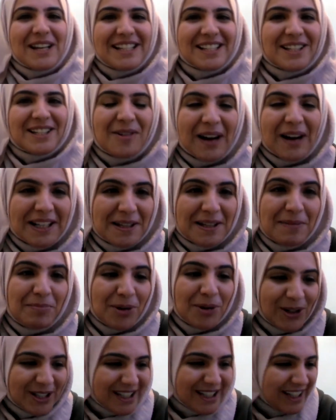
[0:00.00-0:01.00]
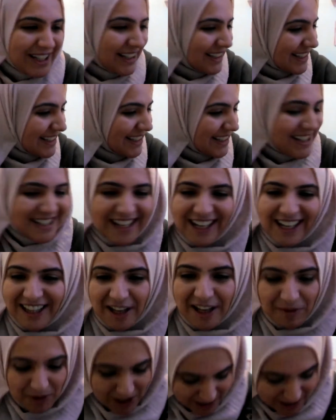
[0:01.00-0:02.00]
quite important in the cycling
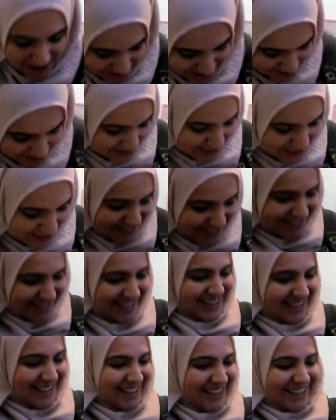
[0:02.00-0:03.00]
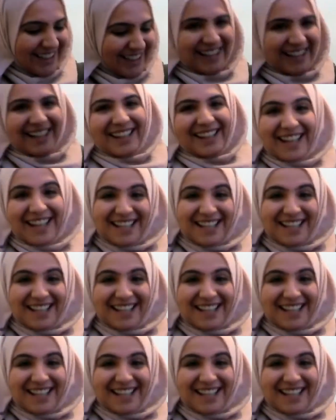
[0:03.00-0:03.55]
world to get these